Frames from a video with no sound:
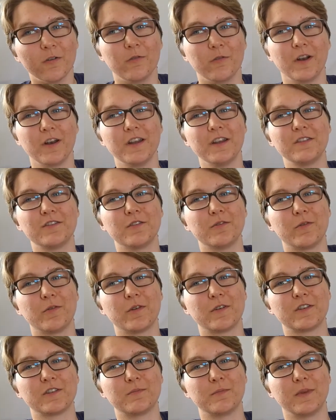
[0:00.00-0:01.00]
running
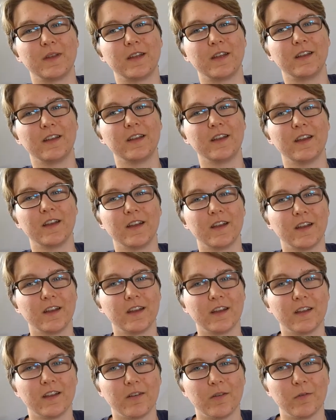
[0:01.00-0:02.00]
towards me
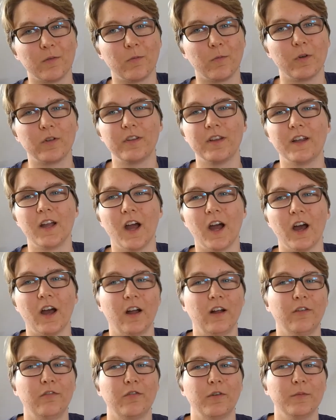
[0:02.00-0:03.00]
wanting a
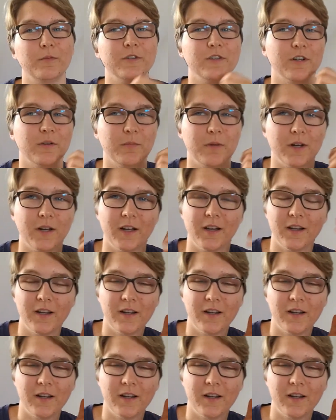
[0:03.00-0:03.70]
hug from Germany.